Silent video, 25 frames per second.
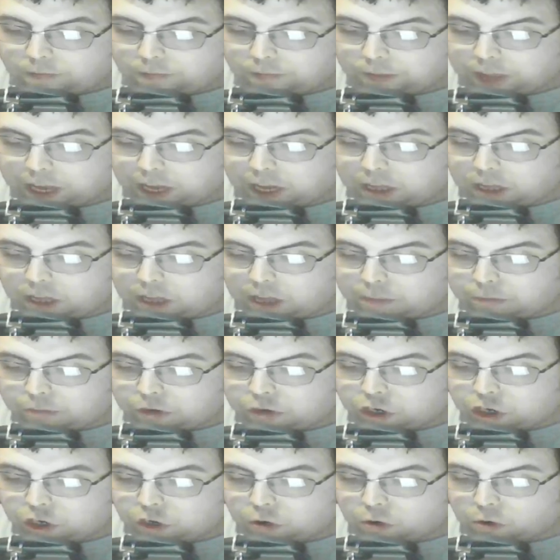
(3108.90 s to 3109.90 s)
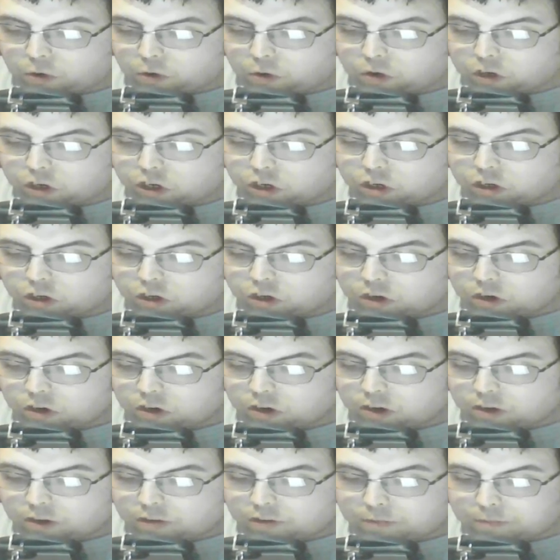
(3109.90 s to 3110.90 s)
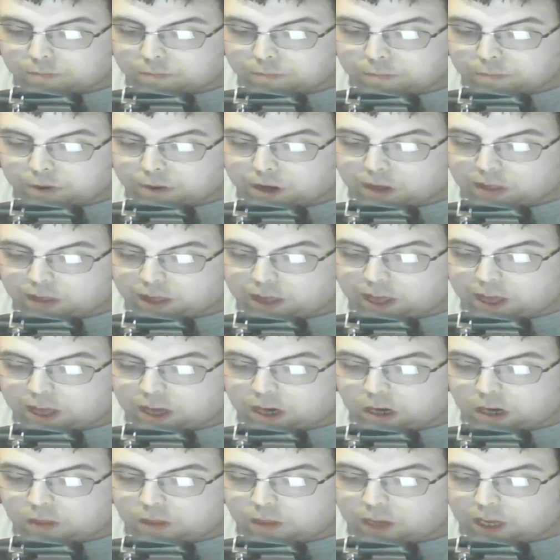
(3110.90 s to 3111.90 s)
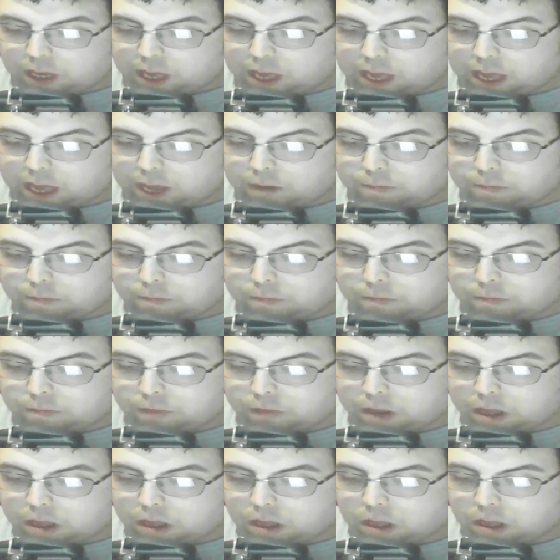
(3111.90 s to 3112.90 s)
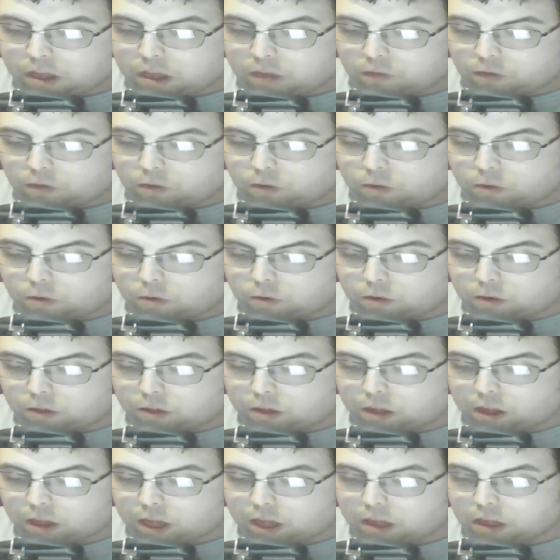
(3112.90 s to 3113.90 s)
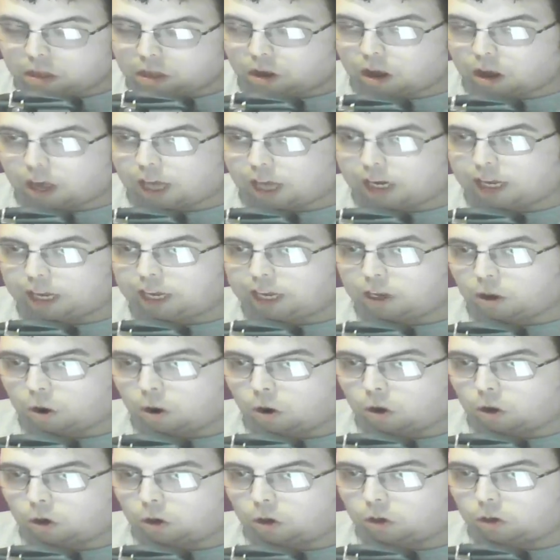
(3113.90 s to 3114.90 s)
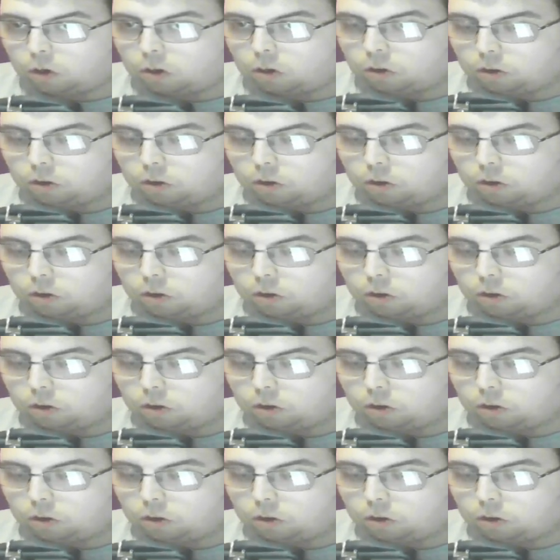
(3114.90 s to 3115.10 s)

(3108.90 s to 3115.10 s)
Except George. By the end of the game, this is of course entirely gone.